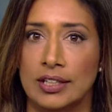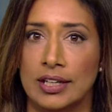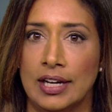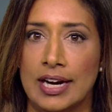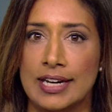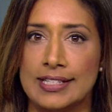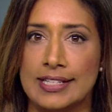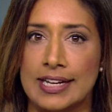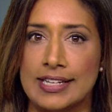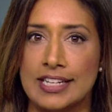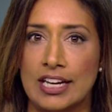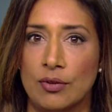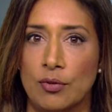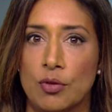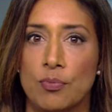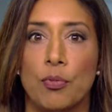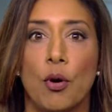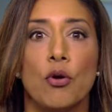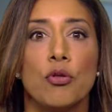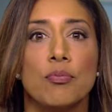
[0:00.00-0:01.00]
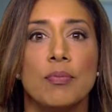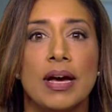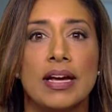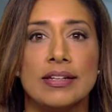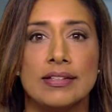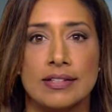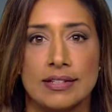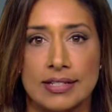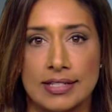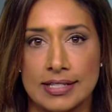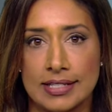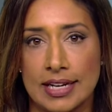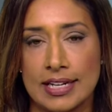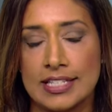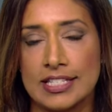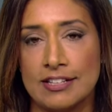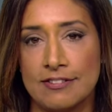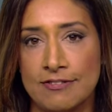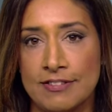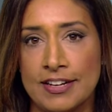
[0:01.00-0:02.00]
I sat down with both men to
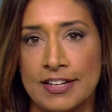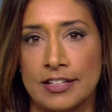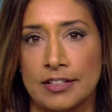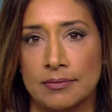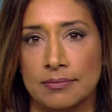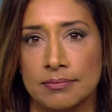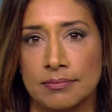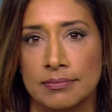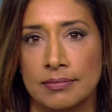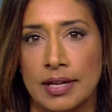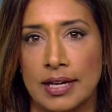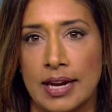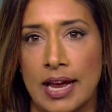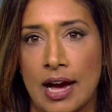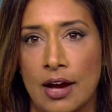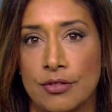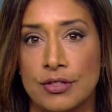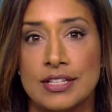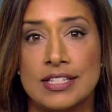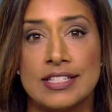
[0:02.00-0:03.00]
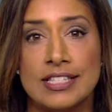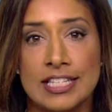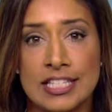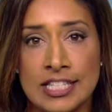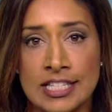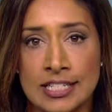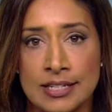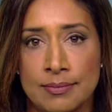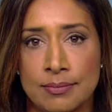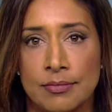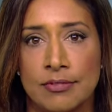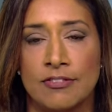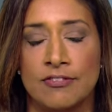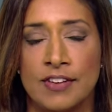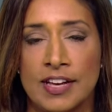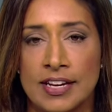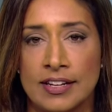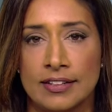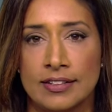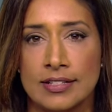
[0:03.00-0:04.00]
discuss the film and how the system
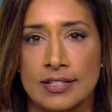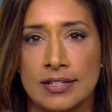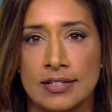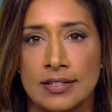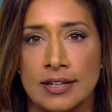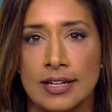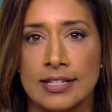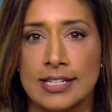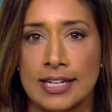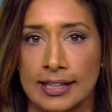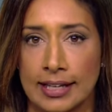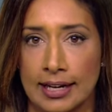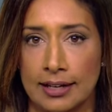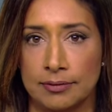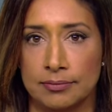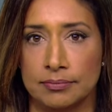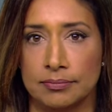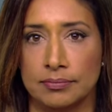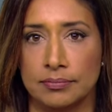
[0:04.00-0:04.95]
failed Attila.